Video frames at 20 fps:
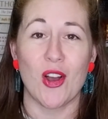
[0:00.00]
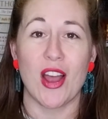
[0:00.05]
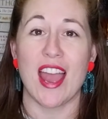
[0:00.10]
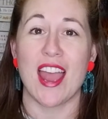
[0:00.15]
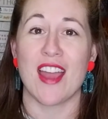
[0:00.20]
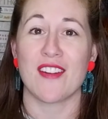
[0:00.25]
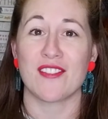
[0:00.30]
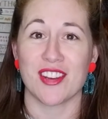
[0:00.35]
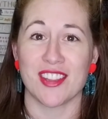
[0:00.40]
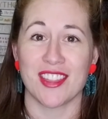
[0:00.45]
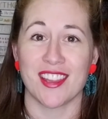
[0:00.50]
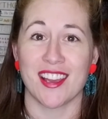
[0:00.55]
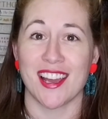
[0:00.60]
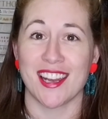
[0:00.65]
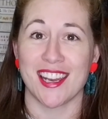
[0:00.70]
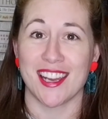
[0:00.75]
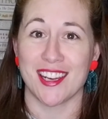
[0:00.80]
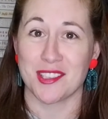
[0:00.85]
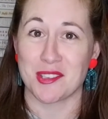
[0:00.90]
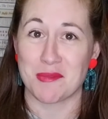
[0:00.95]
everything I
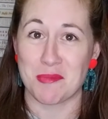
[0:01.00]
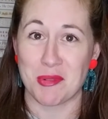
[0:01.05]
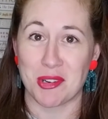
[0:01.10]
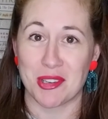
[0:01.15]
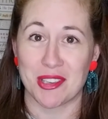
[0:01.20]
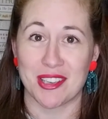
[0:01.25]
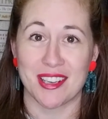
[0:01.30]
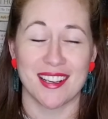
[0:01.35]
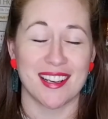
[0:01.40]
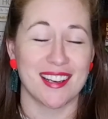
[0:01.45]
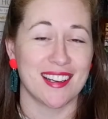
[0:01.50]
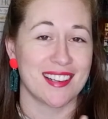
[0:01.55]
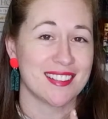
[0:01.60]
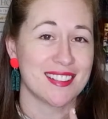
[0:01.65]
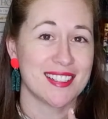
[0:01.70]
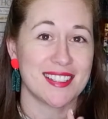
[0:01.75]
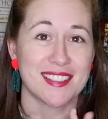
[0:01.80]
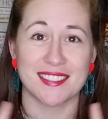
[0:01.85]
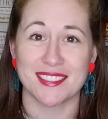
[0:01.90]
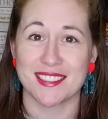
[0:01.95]
need in a book.
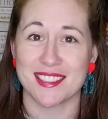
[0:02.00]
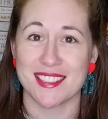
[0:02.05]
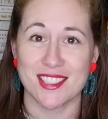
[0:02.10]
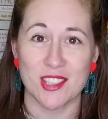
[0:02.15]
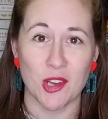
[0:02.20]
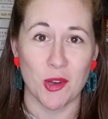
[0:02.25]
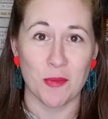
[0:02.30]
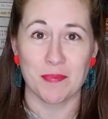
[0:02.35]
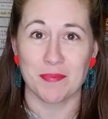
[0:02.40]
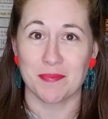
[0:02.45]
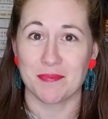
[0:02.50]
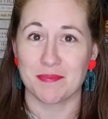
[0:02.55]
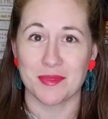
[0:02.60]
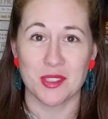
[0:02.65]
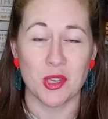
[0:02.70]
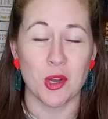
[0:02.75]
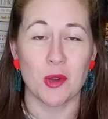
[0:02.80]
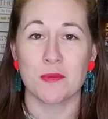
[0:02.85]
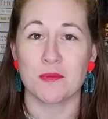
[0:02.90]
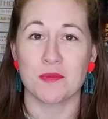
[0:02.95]
Top
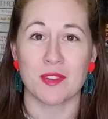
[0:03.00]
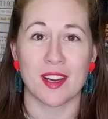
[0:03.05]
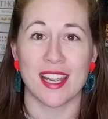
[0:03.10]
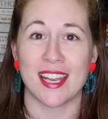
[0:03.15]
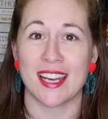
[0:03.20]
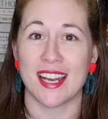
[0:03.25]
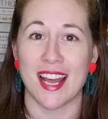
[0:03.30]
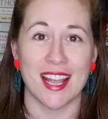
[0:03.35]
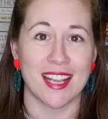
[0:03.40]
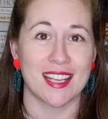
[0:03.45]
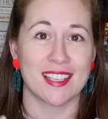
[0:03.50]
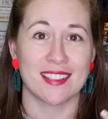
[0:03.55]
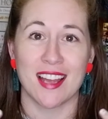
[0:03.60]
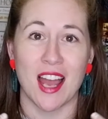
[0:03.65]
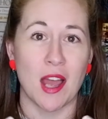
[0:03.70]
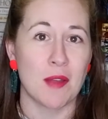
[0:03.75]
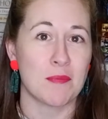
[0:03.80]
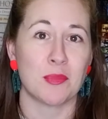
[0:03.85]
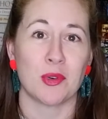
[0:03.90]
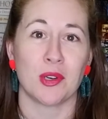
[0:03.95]
read.
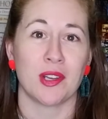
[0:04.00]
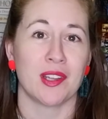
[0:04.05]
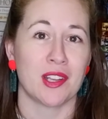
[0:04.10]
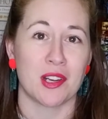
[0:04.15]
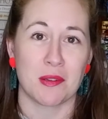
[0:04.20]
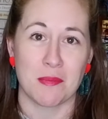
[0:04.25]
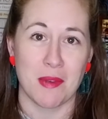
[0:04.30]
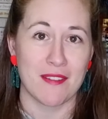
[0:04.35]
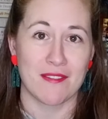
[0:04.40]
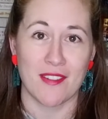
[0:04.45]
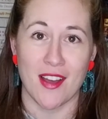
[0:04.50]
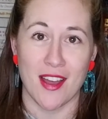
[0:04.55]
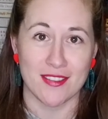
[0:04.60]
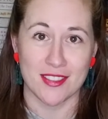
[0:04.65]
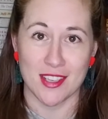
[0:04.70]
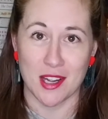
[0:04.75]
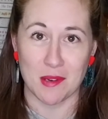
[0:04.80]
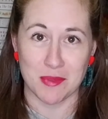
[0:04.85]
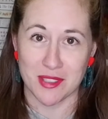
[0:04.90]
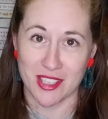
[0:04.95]
I'm putting it on my
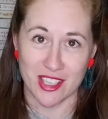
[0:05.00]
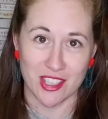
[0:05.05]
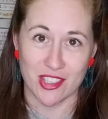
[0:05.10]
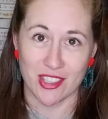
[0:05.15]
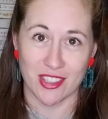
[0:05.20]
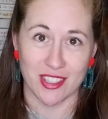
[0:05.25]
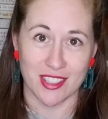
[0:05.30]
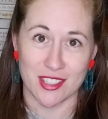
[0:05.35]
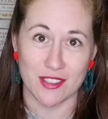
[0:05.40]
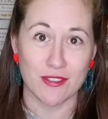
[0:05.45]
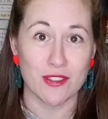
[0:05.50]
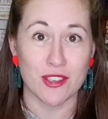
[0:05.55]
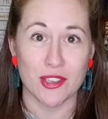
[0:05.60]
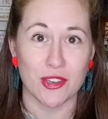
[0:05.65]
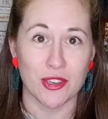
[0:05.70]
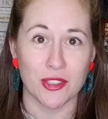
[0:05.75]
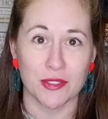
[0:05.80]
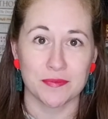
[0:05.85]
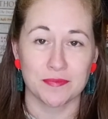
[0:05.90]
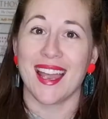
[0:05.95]
5-star prediction list for
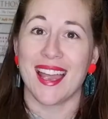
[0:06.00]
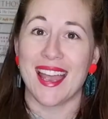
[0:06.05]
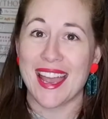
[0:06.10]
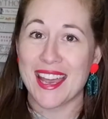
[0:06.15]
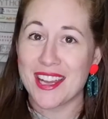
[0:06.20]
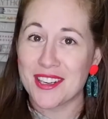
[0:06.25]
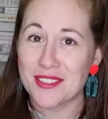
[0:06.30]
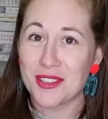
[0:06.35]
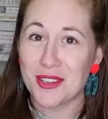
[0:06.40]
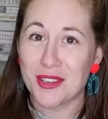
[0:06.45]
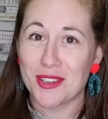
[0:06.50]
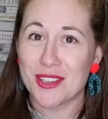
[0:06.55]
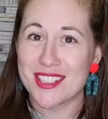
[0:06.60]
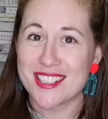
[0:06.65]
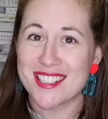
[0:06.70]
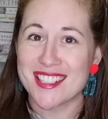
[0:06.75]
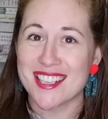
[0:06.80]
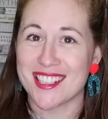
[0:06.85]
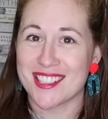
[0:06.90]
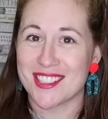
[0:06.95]
sure. And of course,
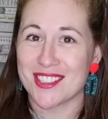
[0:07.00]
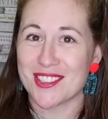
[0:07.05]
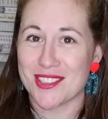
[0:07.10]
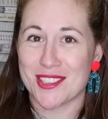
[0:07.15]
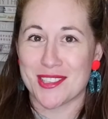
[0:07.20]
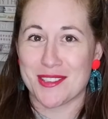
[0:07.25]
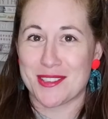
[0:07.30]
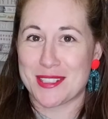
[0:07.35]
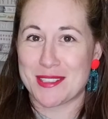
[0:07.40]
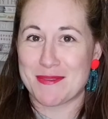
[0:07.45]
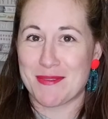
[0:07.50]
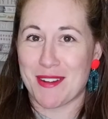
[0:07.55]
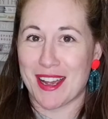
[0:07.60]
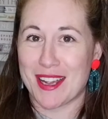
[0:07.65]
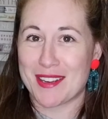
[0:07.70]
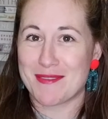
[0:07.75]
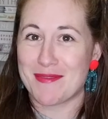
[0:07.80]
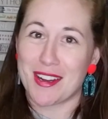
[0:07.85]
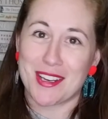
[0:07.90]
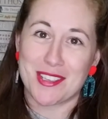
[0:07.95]
it's also
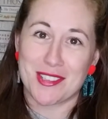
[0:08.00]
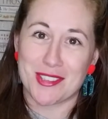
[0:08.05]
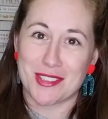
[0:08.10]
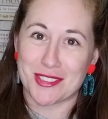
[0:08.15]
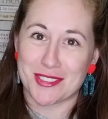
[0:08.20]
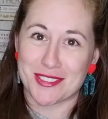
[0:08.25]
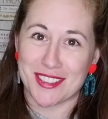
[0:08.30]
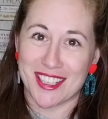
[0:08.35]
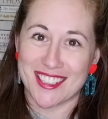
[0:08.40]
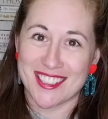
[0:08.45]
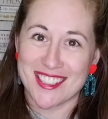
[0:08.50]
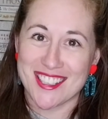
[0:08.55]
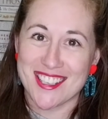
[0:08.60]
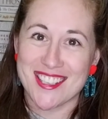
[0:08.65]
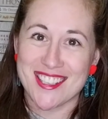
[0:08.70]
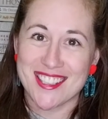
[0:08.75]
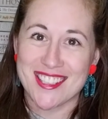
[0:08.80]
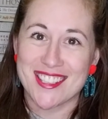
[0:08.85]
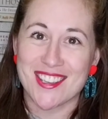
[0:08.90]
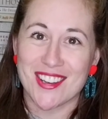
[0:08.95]
inspired by true
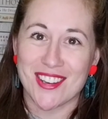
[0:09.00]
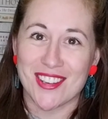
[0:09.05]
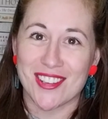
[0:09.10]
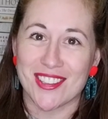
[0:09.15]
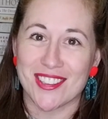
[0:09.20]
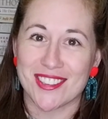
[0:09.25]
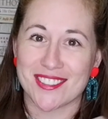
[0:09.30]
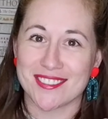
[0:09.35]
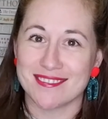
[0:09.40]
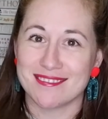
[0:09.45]
events, so,